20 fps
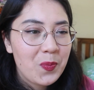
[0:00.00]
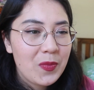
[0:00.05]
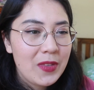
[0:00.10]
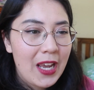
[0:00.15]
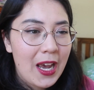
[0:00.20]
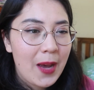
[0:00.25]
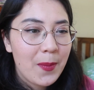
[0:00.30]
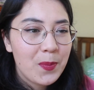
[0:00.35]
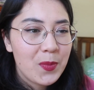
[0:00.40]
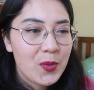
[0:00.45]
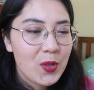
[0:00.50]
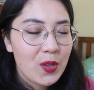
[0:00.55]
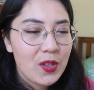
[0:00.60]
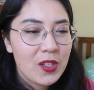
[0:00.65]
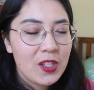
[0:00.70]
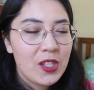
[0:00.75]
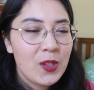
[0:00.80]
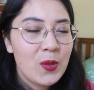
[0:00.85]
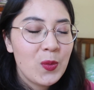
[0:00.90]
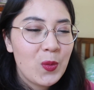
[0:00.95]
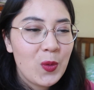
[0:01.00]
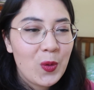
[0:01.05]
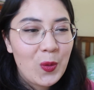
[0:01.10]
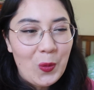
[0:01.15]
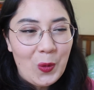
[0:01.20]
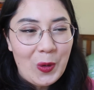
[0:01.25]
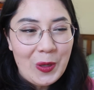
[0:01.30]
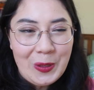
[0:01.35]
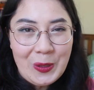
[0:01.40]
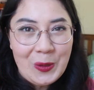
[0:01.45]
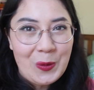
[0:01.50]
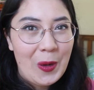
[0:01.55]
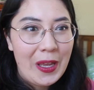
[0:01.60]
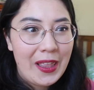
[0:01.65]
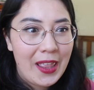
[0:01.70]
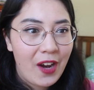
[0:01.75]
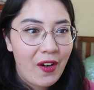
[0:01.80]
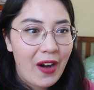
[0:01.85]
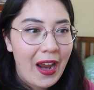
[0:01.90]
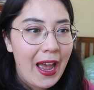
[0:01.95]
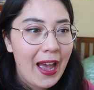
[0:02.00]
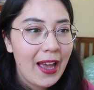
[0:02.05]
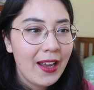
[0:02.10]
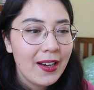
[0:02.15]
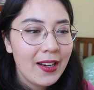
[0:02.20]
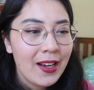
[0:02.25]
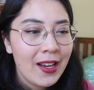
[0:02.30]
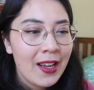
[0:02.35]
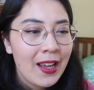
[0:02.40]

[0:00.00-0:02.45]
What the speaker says: Yeah, so this is where they're at.